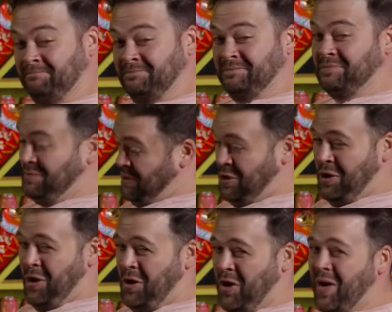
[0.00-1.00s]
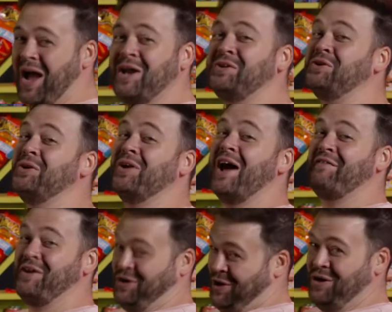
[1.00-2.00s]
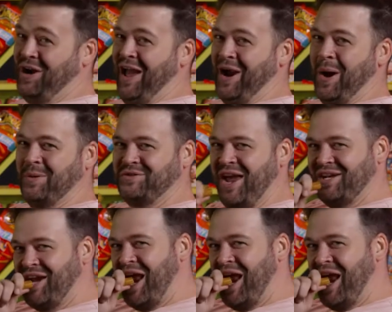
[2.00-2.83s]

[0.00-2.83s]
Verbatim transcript: Mm. You know I do love a good Lego set.